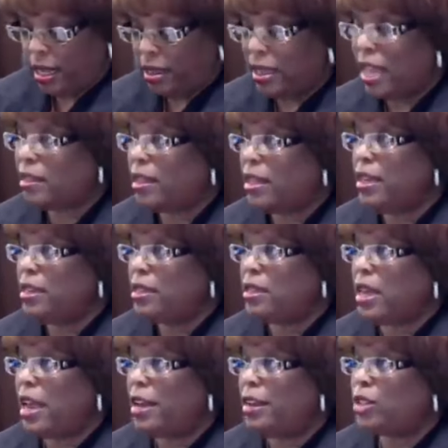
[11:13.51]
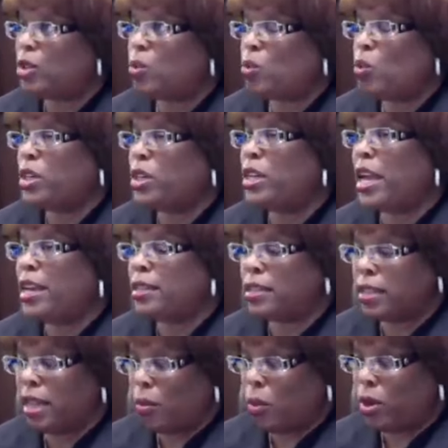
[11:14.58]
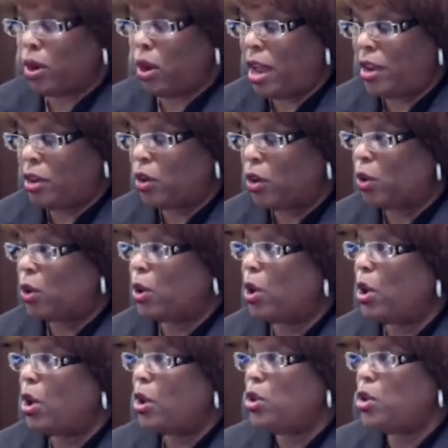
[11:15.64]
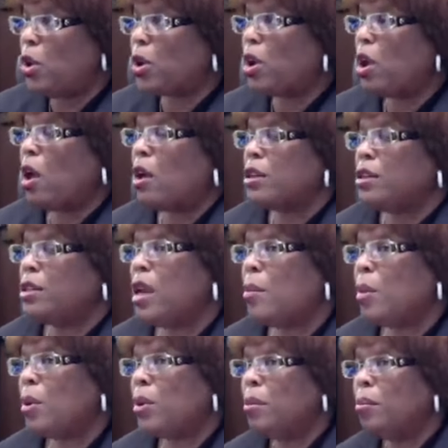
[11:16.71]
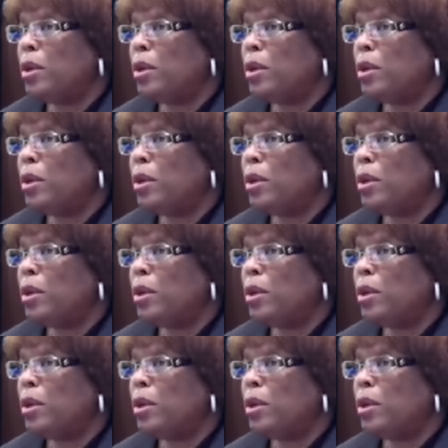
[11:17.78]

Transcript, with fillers: that these dates were dates that were under your cause number,